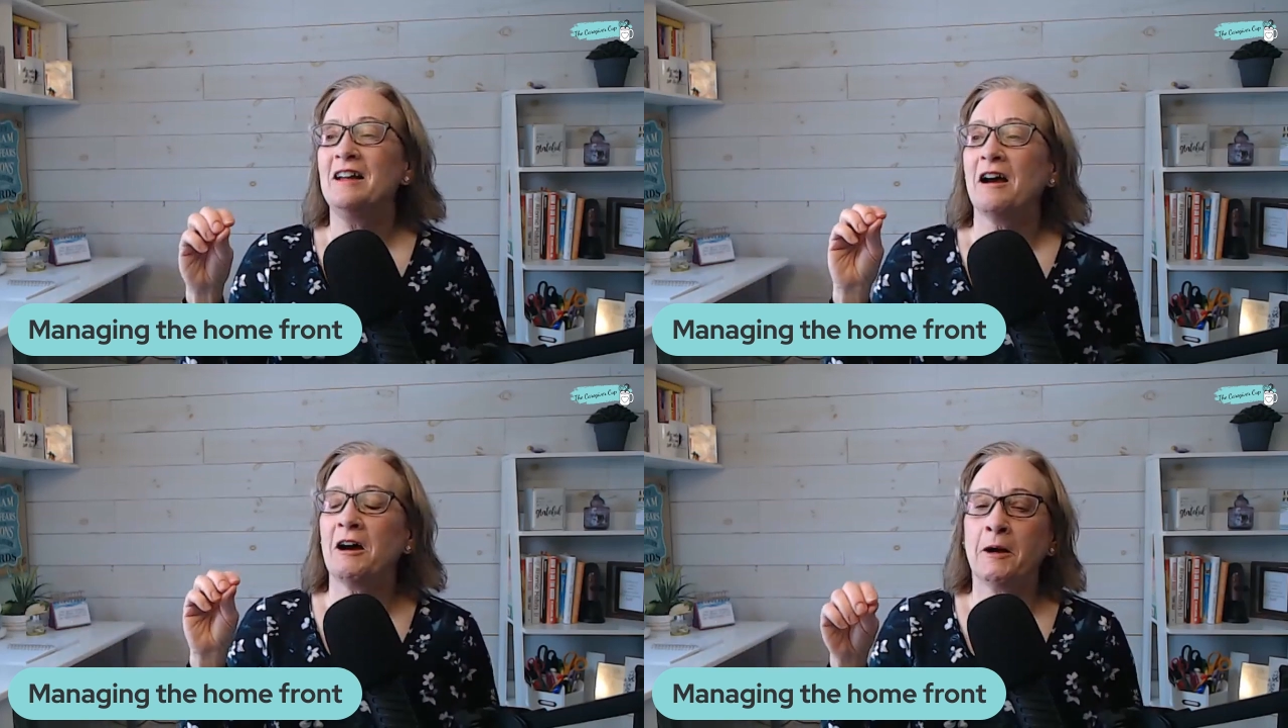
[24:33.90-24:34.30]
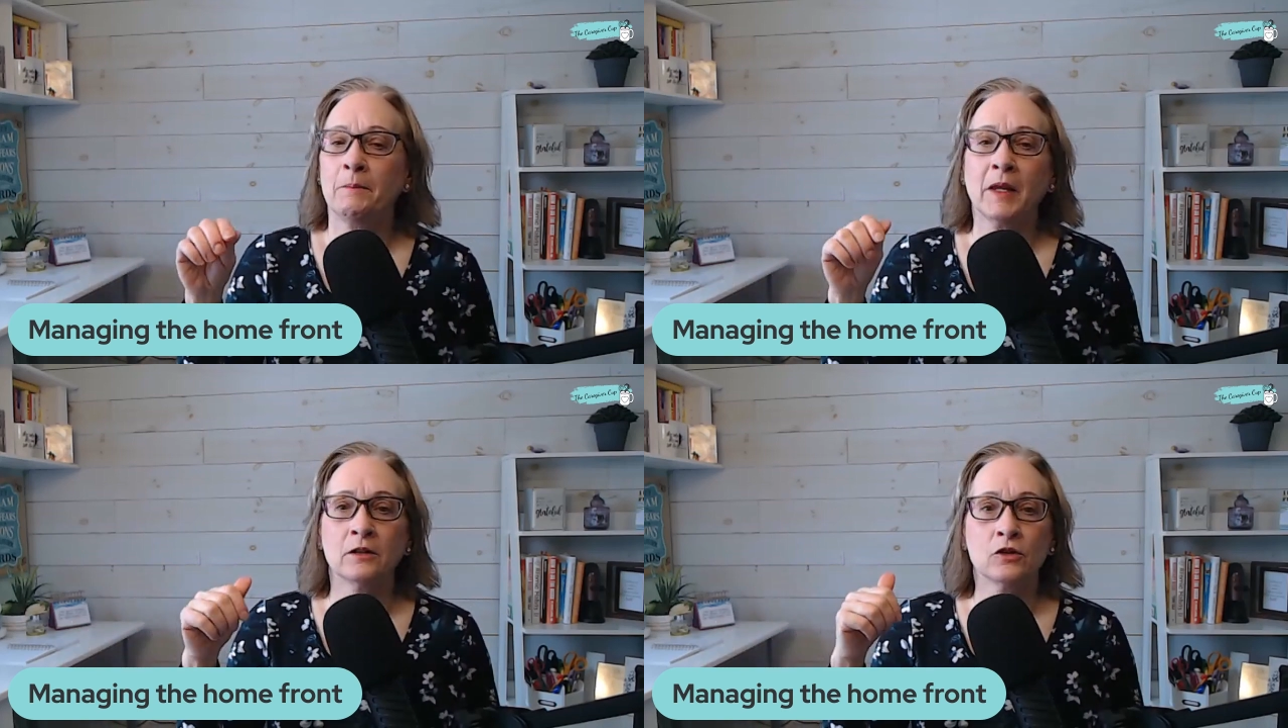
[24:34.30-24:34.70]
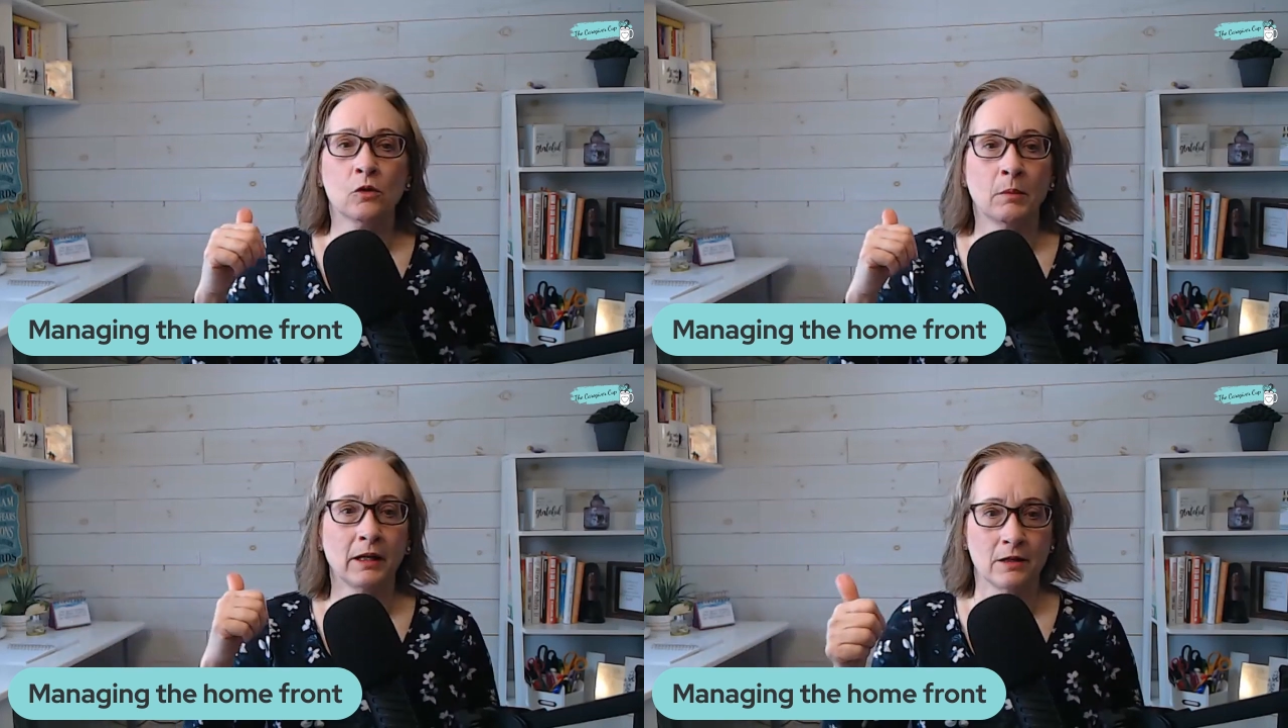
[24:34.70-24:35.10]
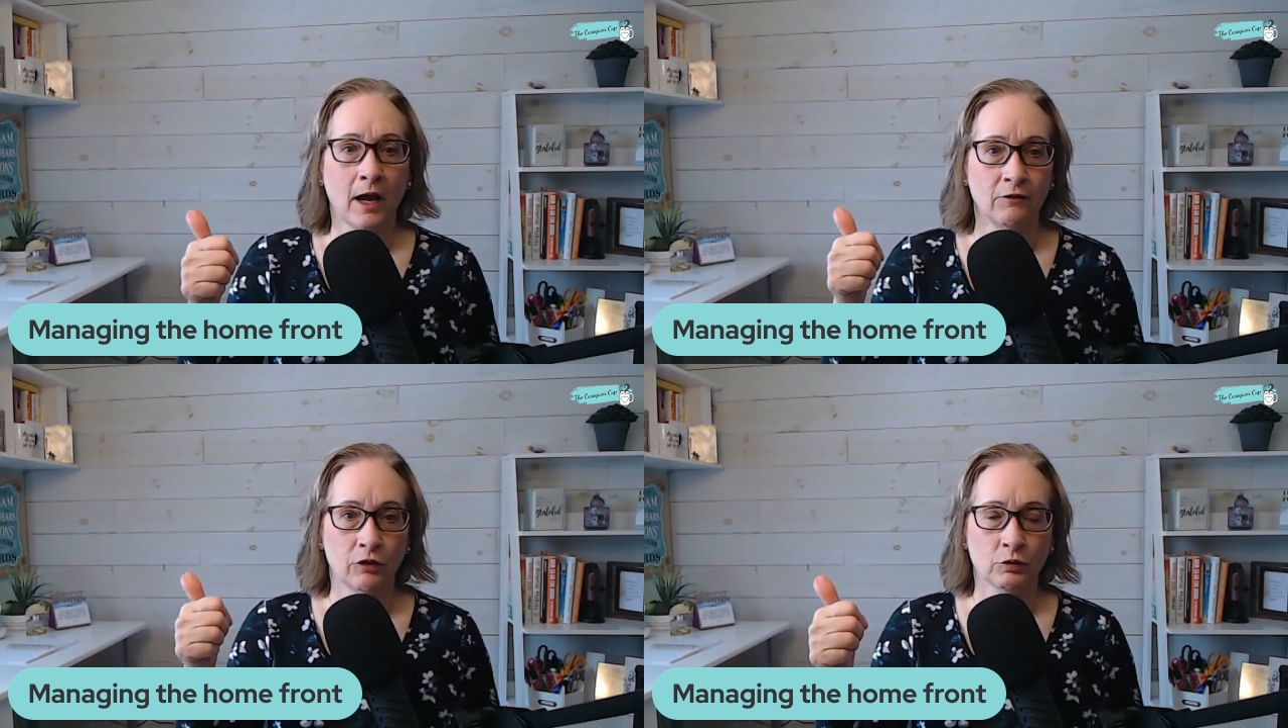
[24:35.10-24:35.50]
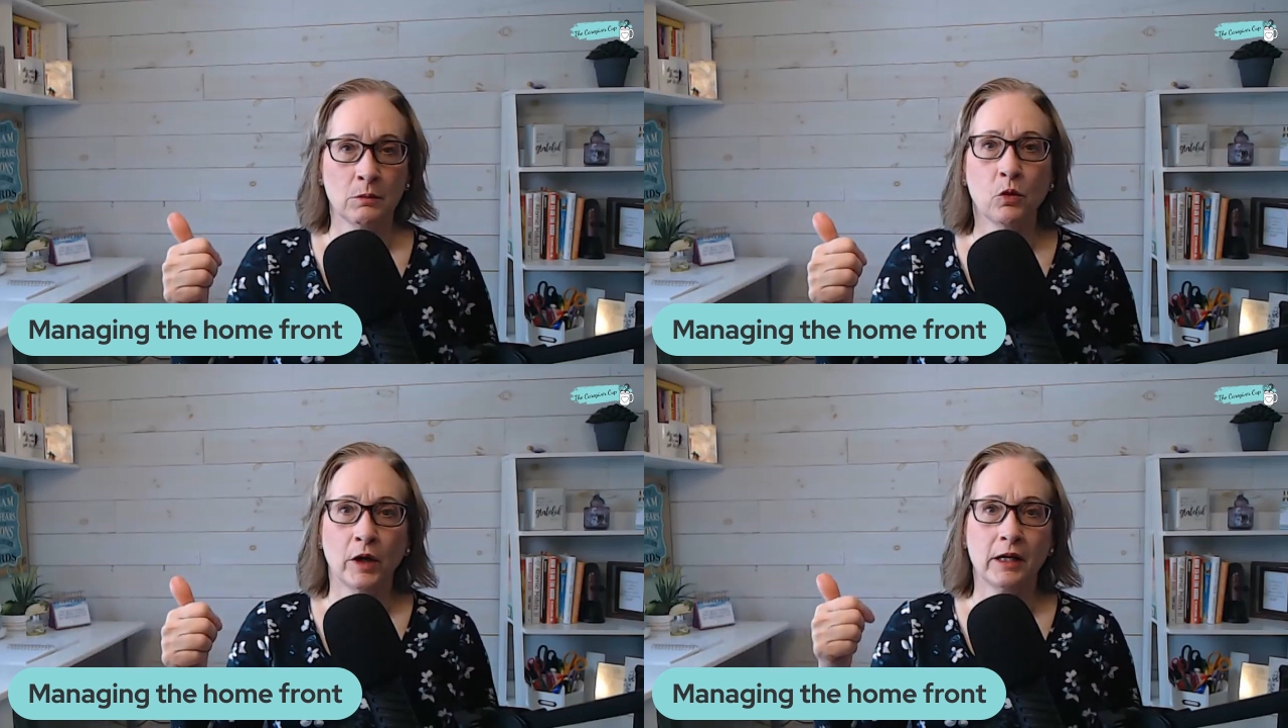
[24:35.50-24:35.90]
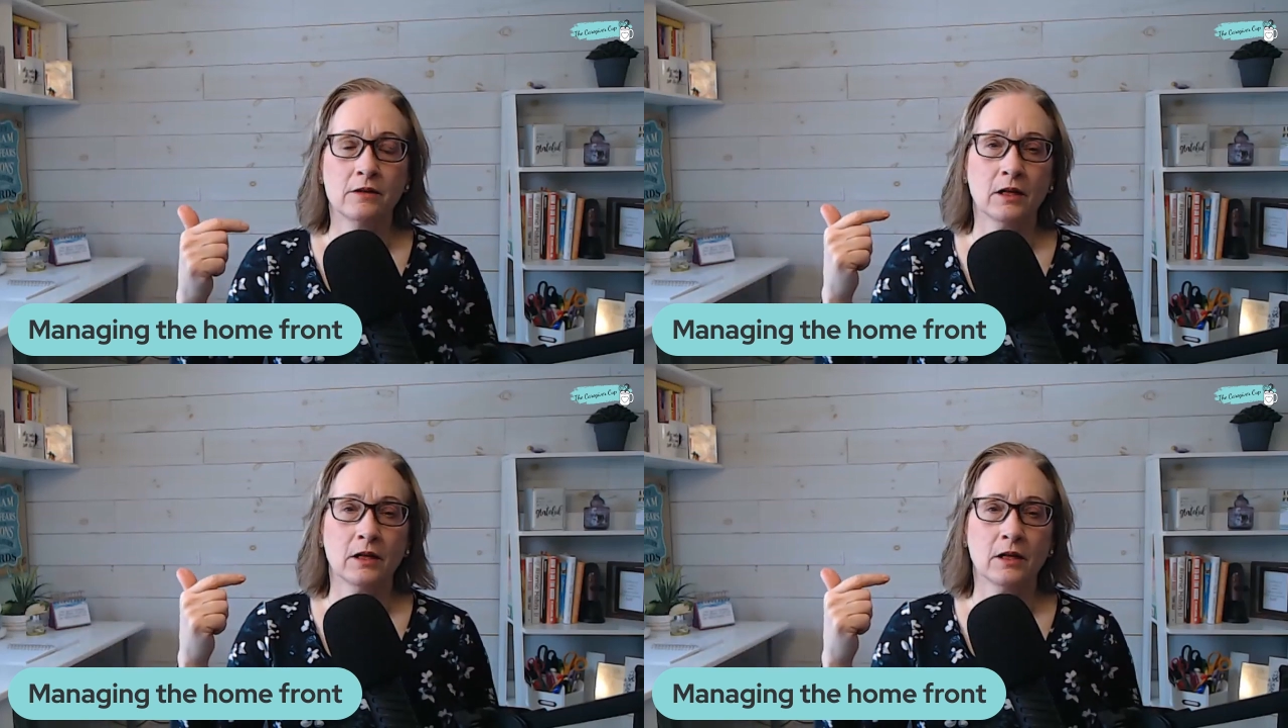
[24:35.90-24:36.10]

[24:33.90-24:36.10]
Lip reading: And so I have 3 boys,